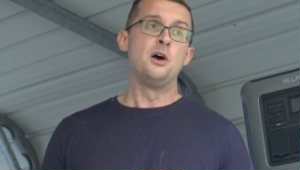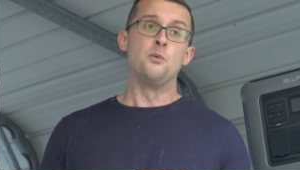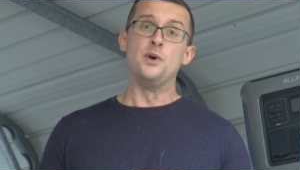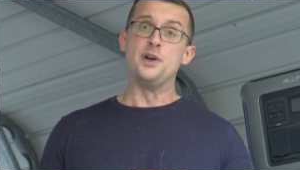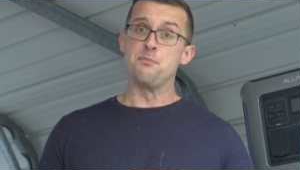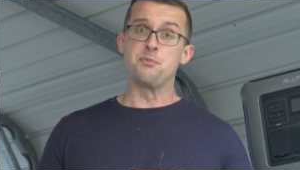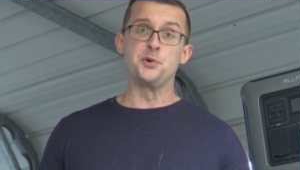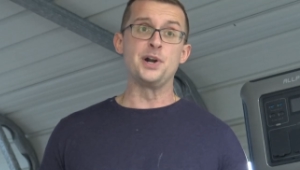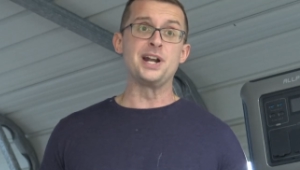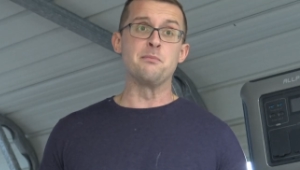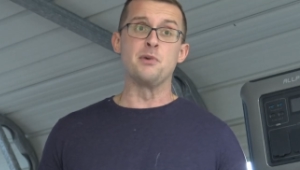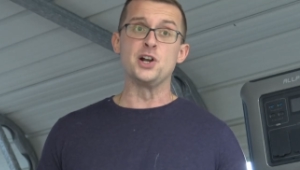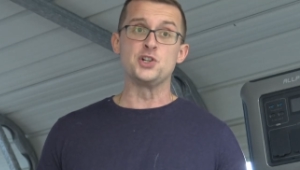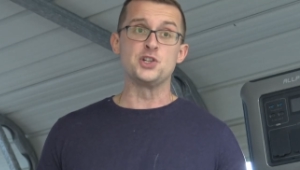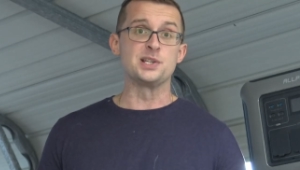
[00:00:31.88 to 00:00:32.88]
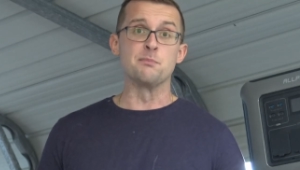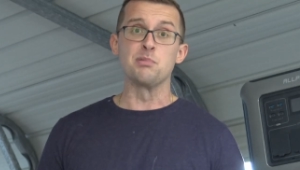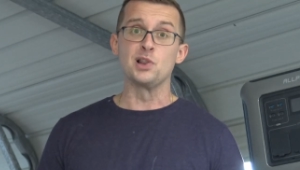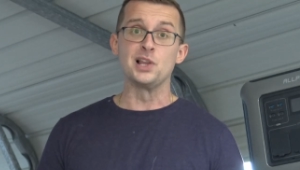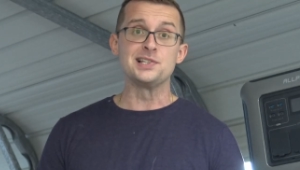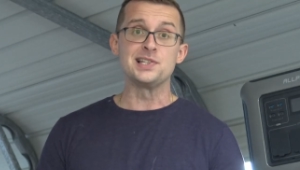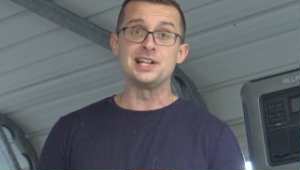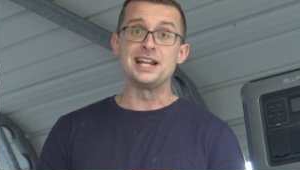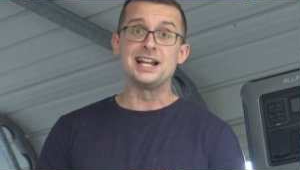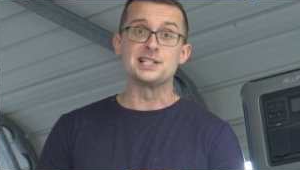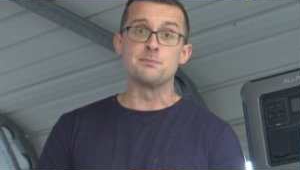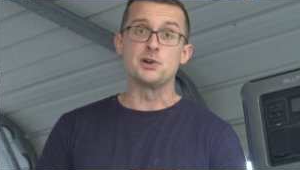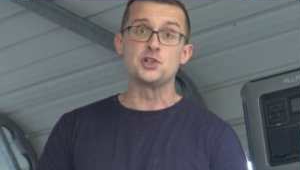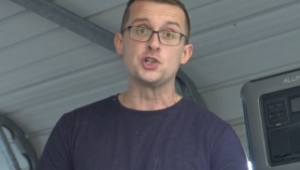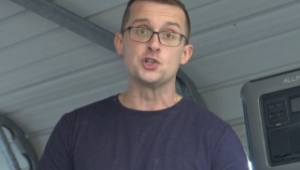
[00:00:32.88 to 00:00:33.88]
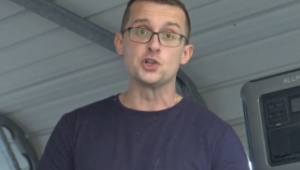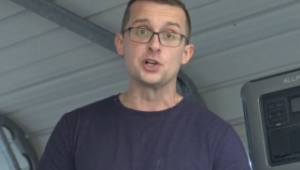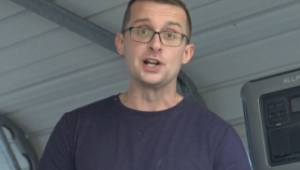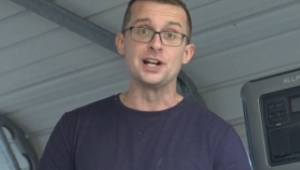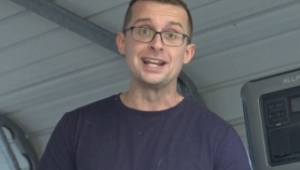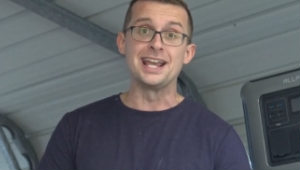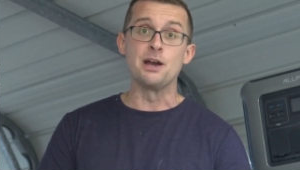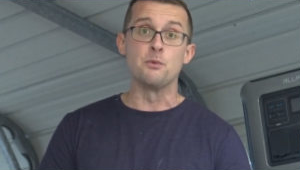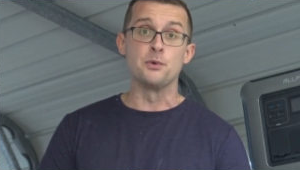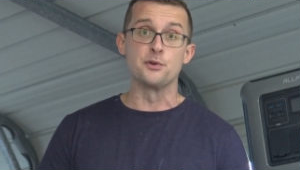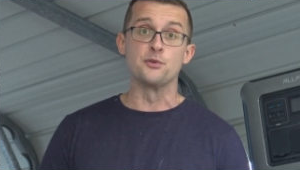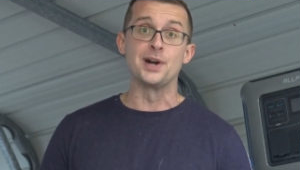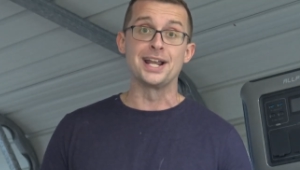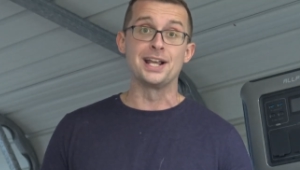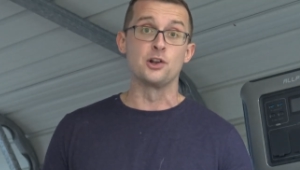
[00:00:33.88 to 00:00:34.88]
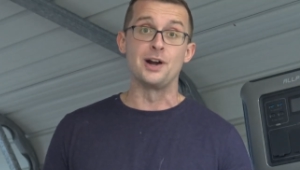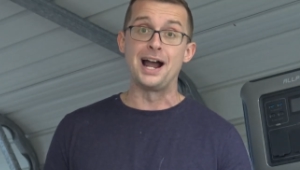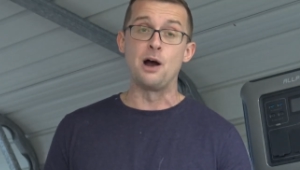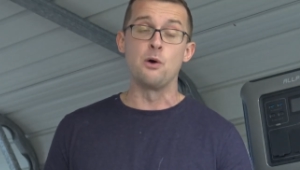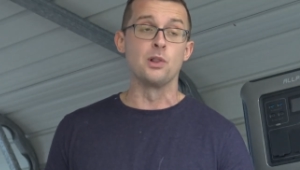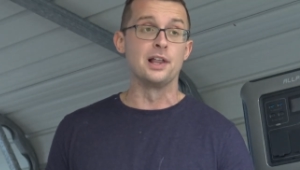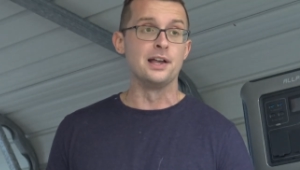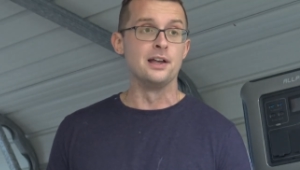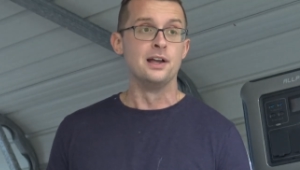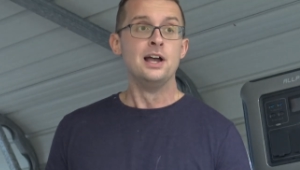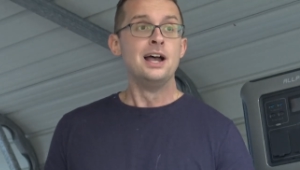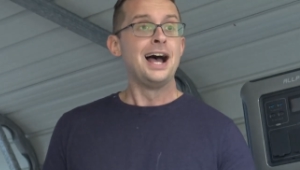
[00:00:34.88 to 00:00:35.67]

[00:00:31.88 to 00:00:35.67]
with pretty much simplicity as much as you're going to get with a regular outlet.